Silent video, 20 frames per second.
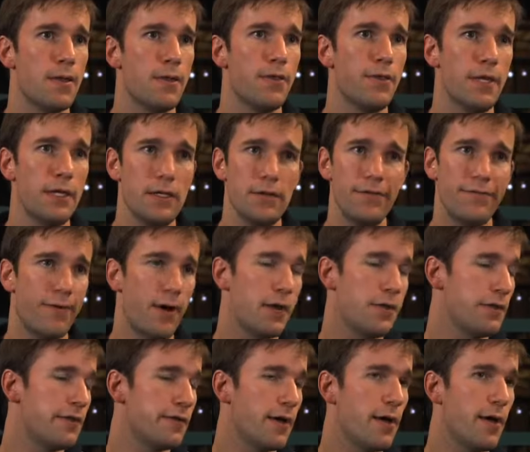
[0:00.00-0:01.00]
then you
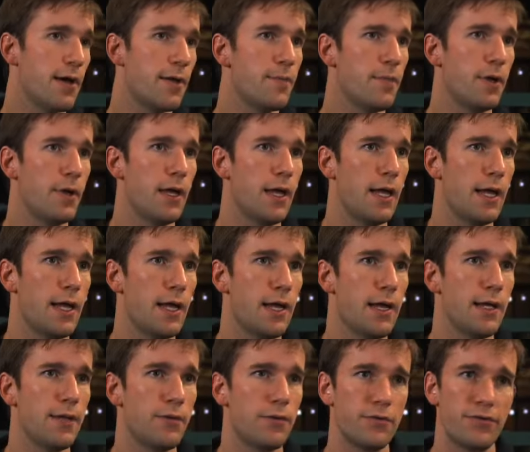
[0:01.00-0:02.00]
find the time.
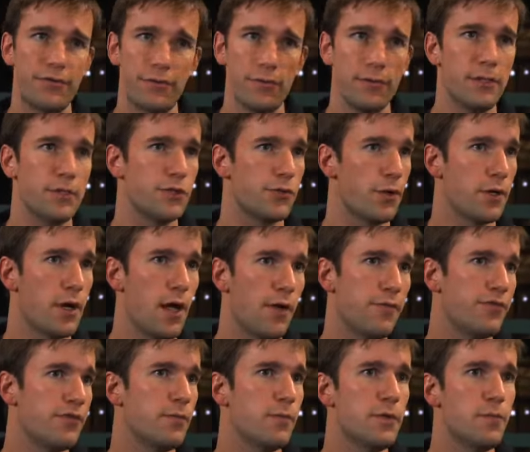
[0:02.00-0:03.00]
And there are certainly
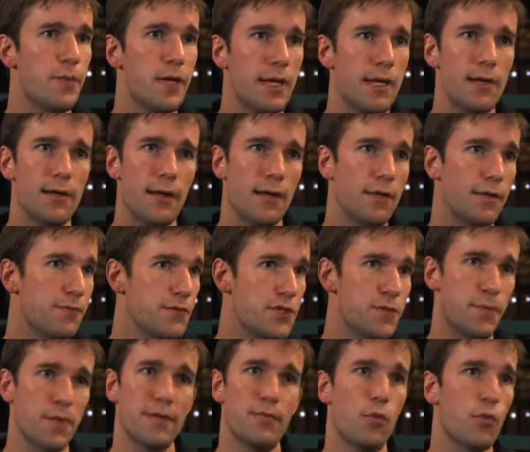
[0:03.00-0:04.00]
trade-offs to be made. I'd love to
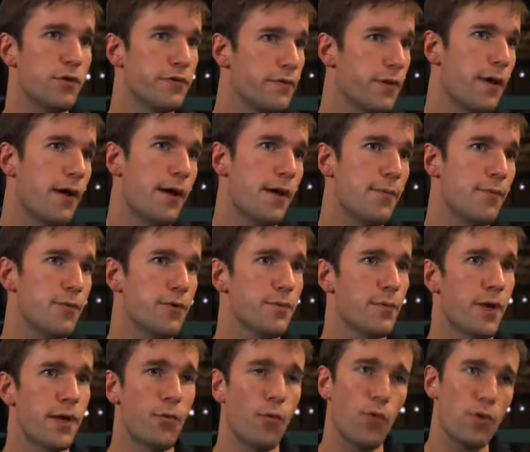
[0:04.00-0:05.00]
spend more time with
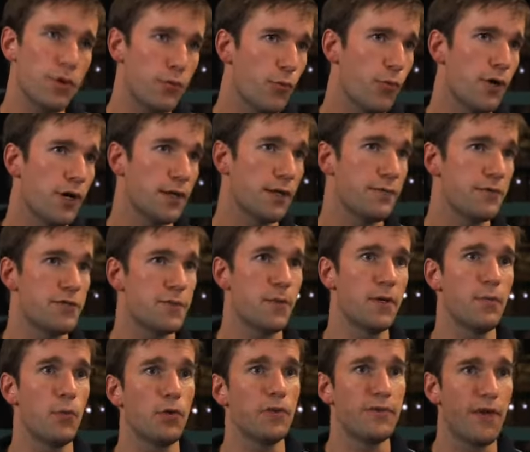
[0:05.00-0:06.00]
my Wharton work. I'd love to
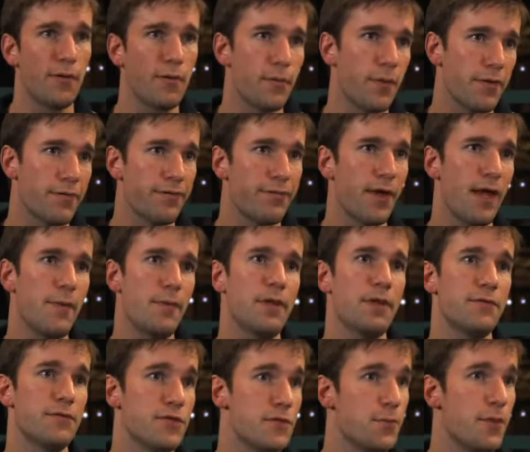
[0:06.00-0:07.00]
spend more time with my family.
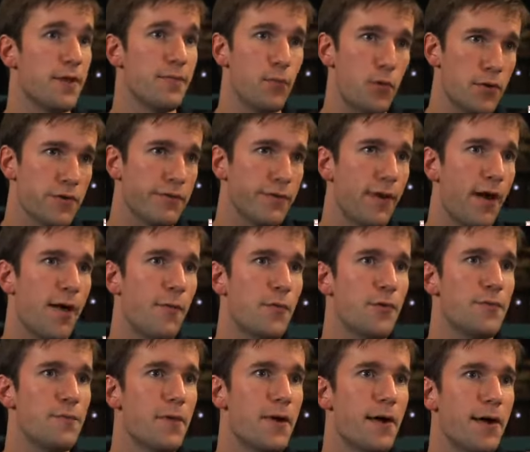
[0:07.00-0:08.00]
I'd love to spend more time
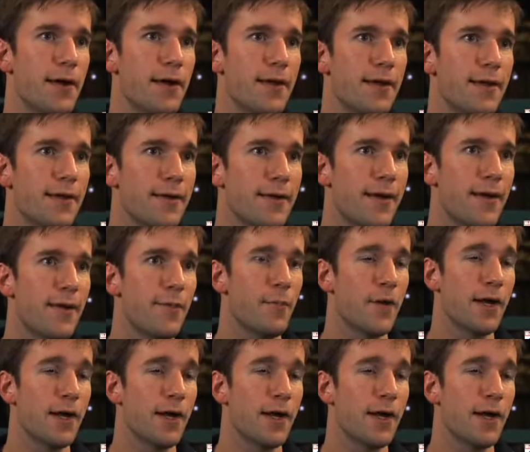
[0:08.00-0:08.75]
with my, uh,